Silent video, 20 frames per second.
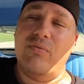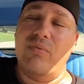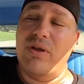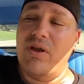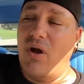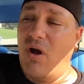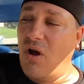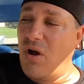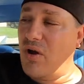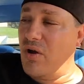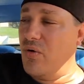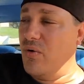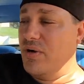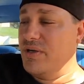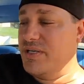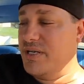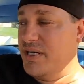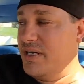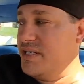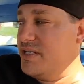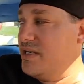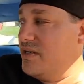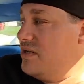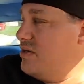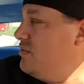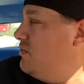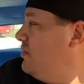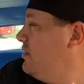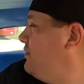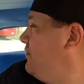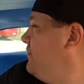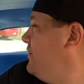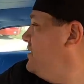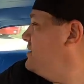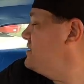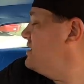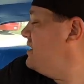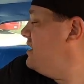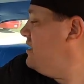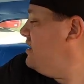We are going to continue with
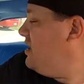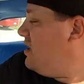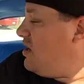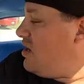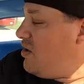fixing it.